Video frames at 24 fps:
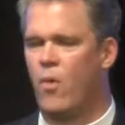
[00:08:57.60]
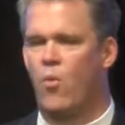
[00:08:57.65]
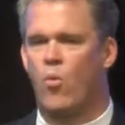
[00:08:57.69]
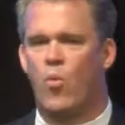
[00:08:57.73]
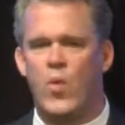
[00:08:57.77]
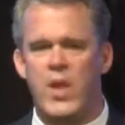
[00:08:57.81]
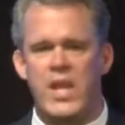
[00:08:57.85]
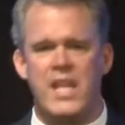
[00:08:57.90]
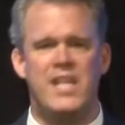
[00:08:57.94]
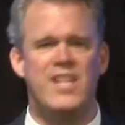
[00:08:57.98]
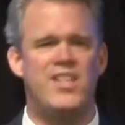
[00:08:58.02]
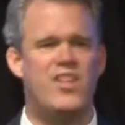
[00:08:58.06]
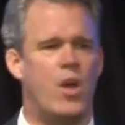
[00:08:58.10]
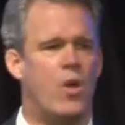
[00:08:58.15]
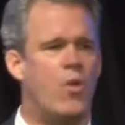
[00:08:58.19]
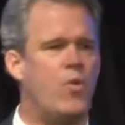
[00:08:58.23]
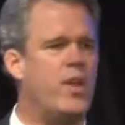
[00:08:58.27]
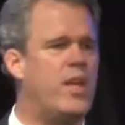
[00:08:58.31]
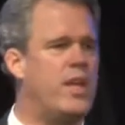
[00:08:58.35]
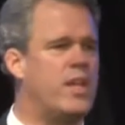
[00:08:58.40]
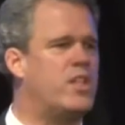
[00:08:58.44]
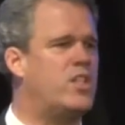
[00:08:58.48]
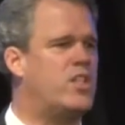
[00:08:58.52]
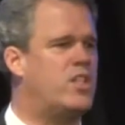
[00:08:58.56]
We
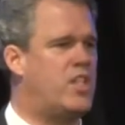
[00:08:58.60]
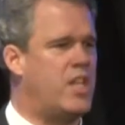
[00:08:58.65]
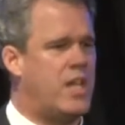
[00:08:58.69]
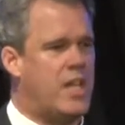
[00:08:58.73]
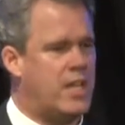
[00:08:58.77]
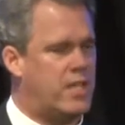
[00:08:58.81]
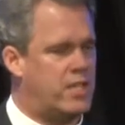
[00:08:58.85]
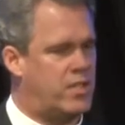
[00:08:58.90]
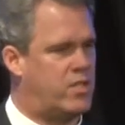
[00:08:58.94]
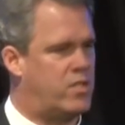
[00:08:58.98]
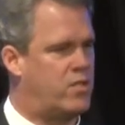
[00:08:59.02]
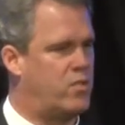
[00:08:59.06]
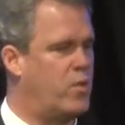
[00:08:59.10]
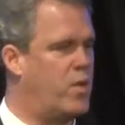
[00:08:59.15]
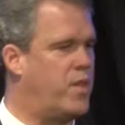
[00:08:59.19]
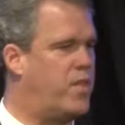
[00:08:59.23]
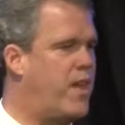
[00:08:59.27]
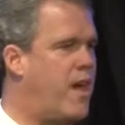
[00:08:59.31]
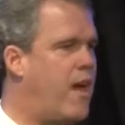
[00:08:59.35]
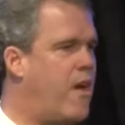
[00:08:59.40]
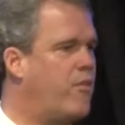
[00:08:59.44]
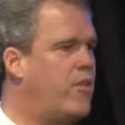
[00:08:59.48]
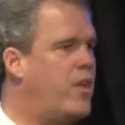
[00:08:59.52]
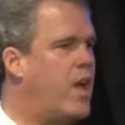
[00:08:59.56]
don't exist
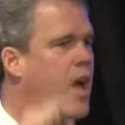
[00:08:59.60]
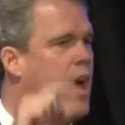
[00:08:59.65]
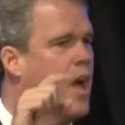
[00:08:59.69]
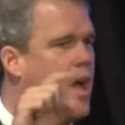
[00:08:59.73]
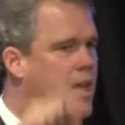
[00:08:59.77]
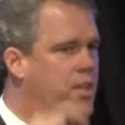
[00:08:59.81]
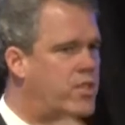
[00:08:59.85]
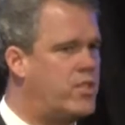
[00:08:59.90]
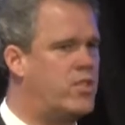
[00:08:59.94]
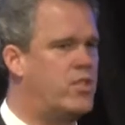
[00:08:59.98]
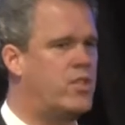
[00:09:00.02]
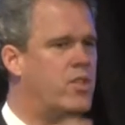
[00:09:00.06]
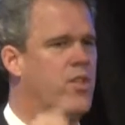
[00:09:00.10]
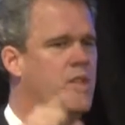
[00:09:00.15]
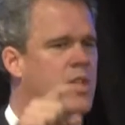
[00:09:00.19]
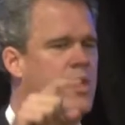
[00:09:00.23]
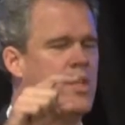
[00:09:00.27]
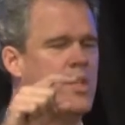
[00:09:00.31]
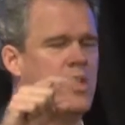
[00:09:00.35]
without us